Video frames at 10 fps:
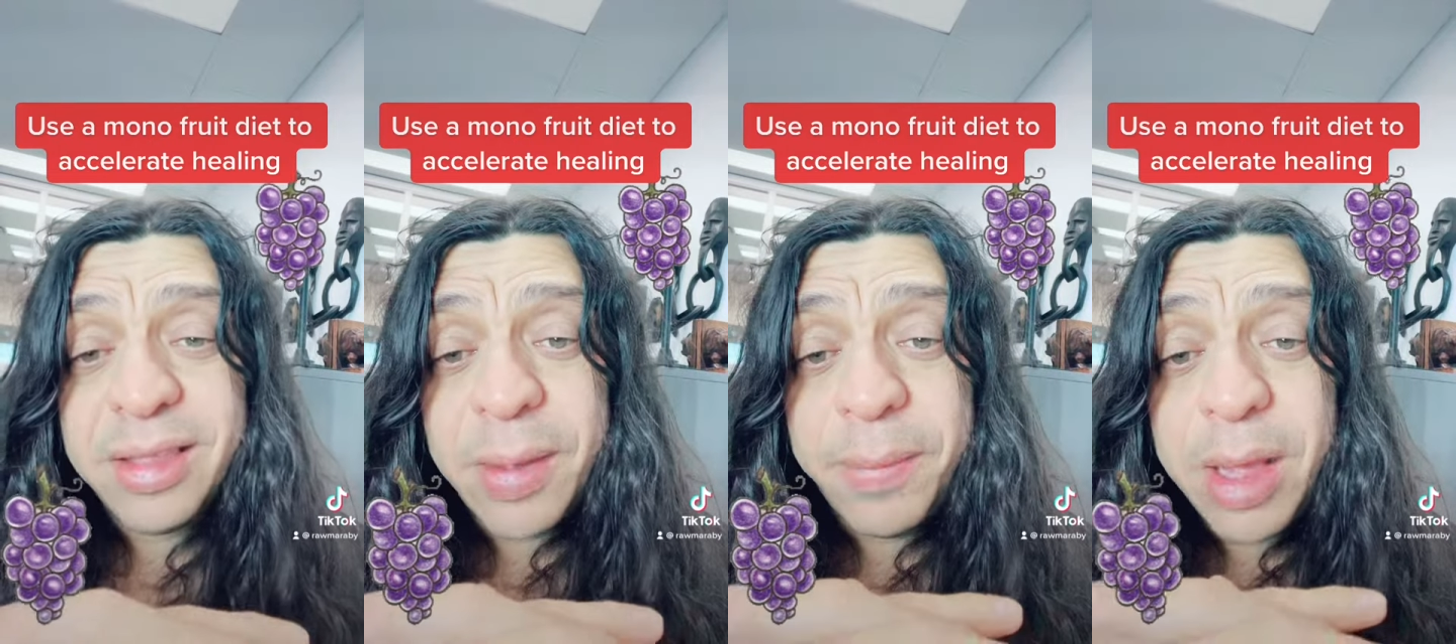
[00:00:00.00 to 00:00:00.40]

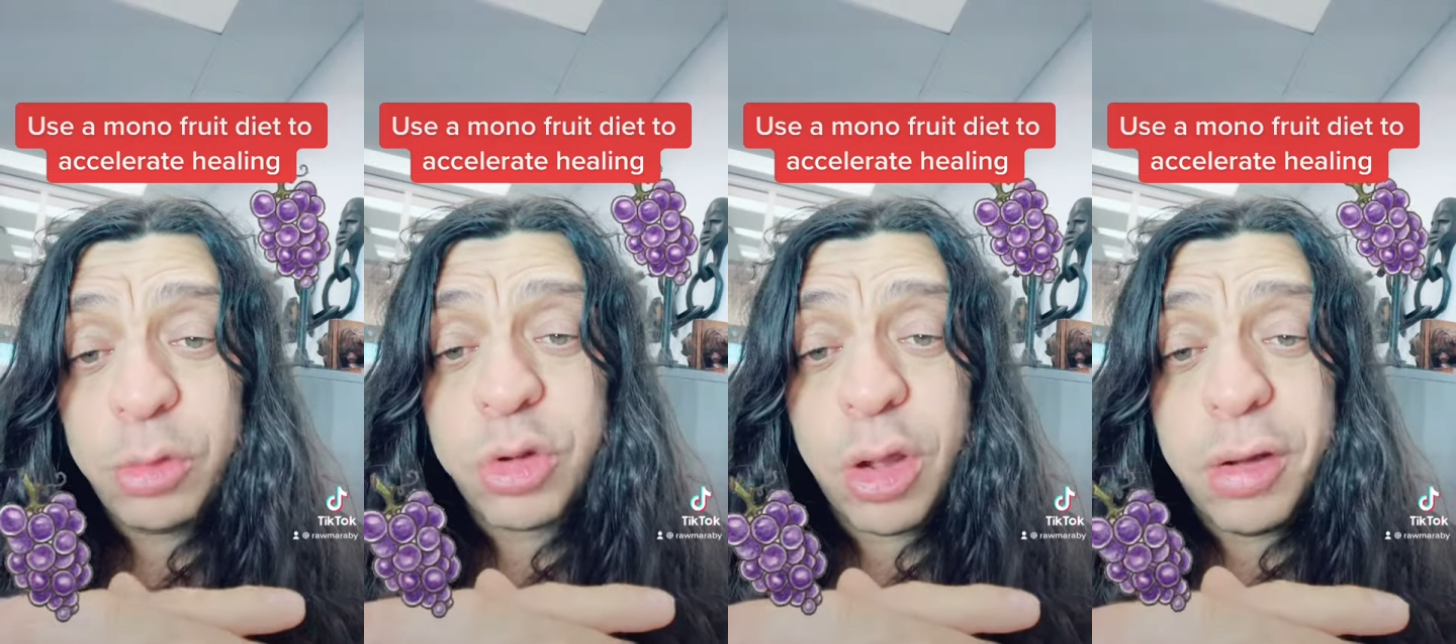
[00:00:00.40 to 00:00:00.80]
the
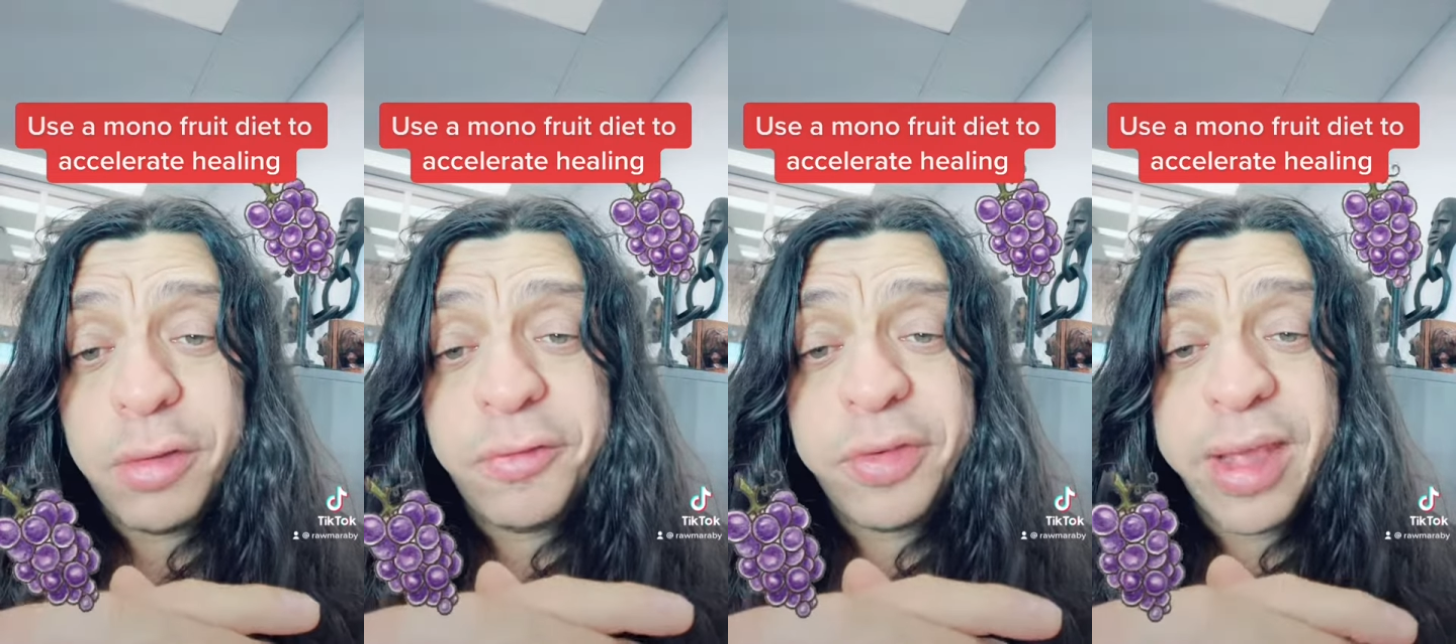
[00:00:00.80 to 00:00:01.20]
amount
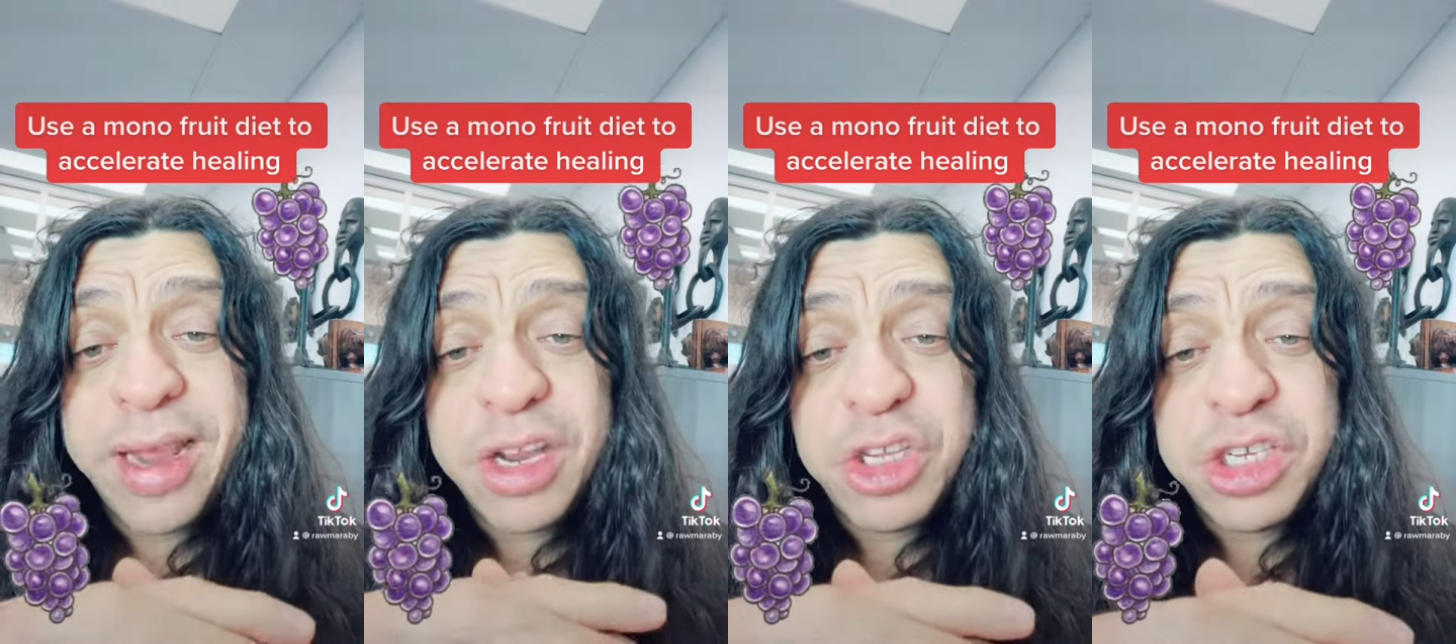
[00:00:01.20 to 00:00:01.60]
of
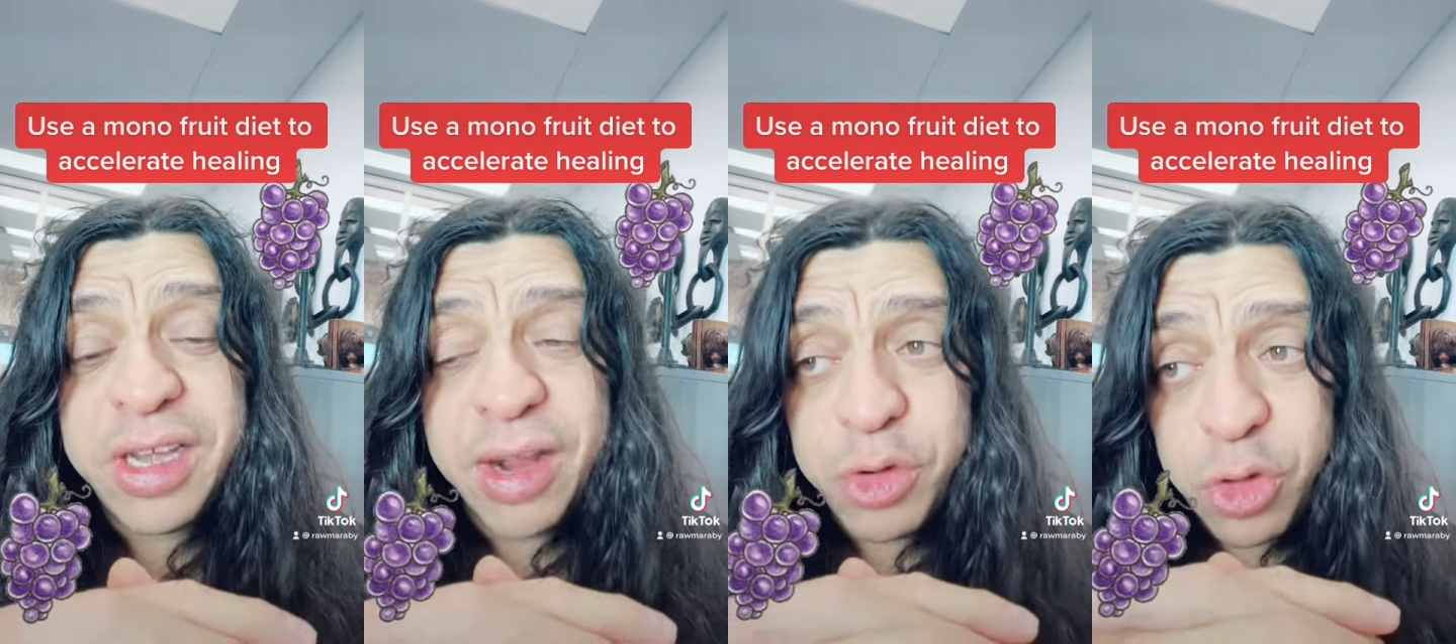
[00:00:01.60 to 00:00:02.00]

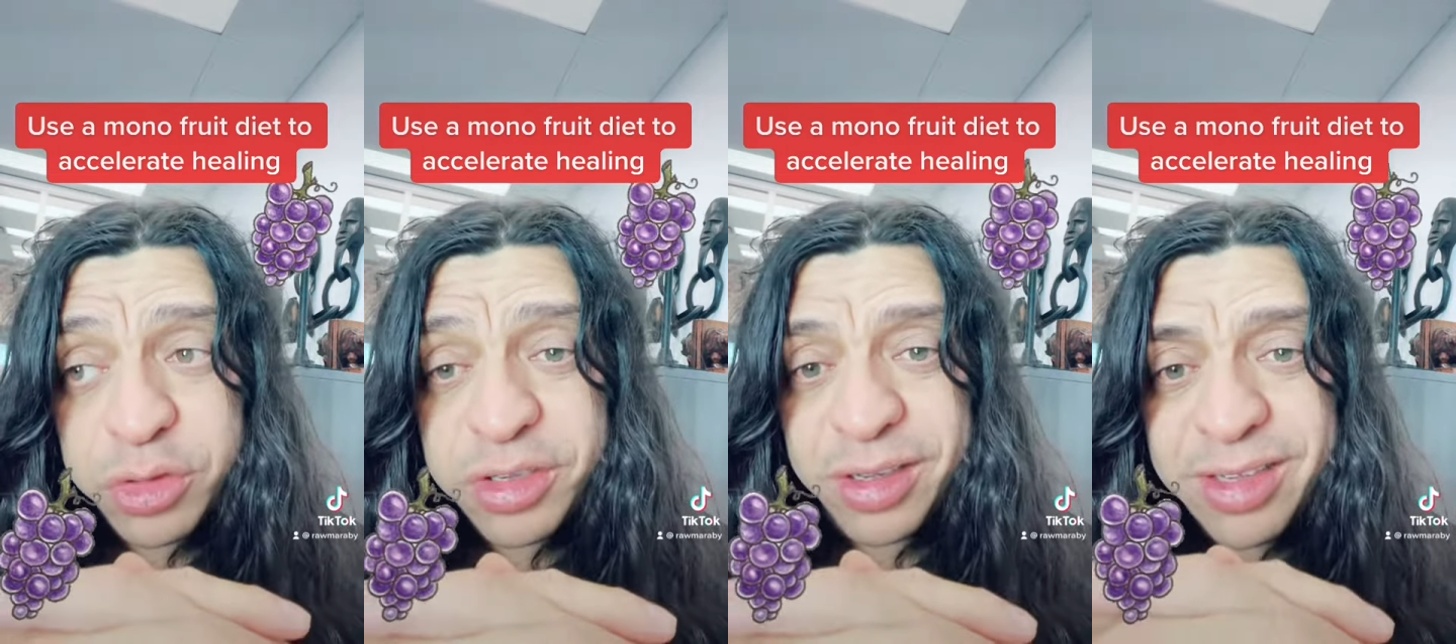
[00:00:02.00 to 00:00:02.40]
energy and
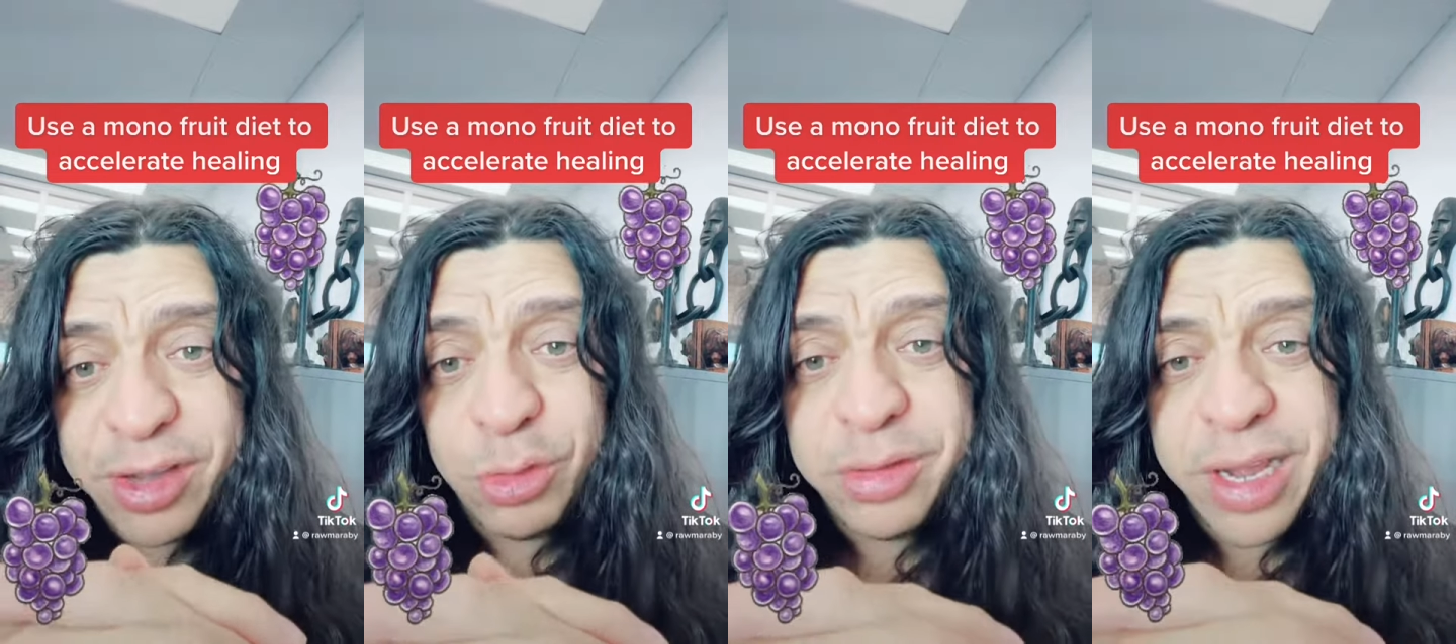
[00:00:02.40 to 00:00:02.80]
resources it
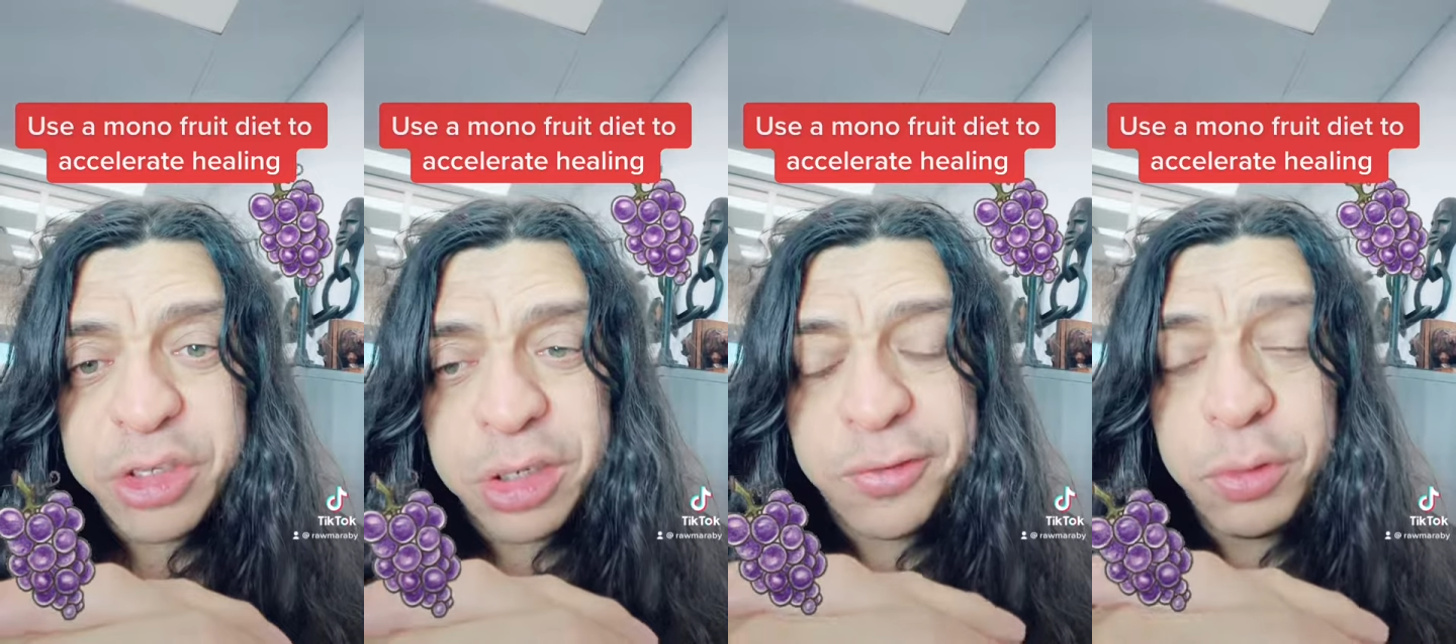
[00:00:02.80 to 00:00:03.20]
takes to
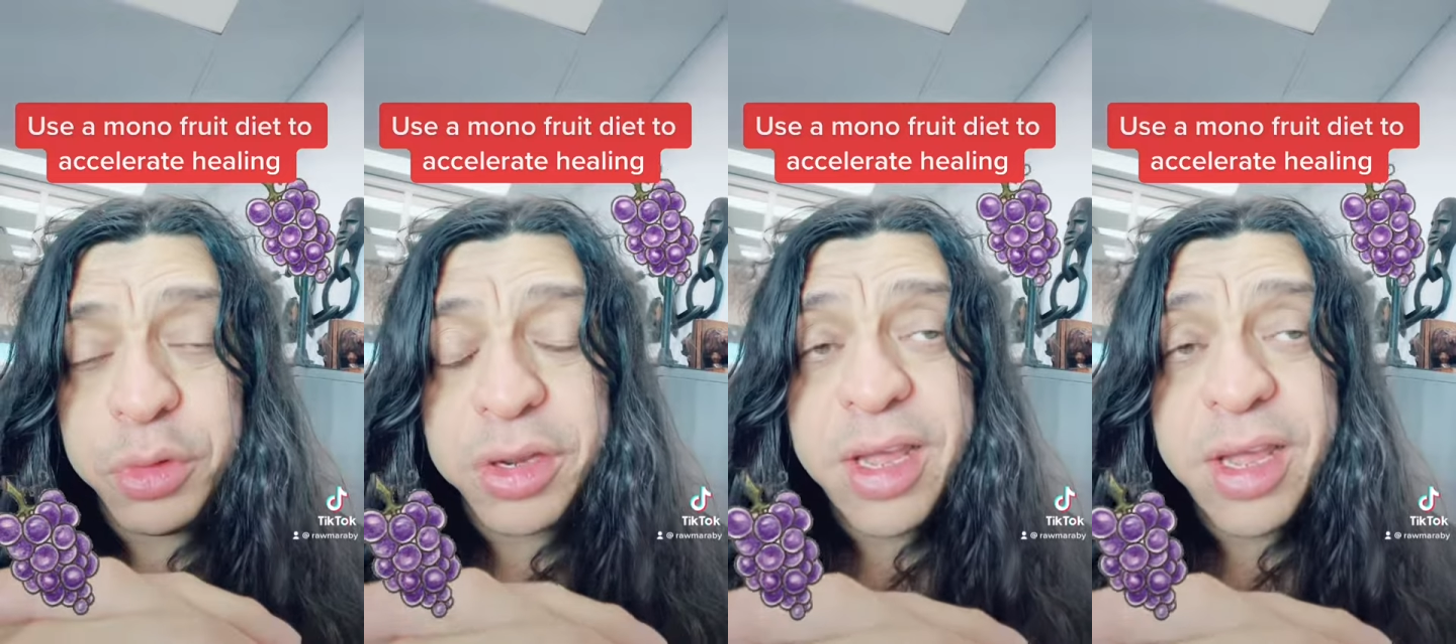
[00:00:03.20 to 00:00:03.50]
digest food.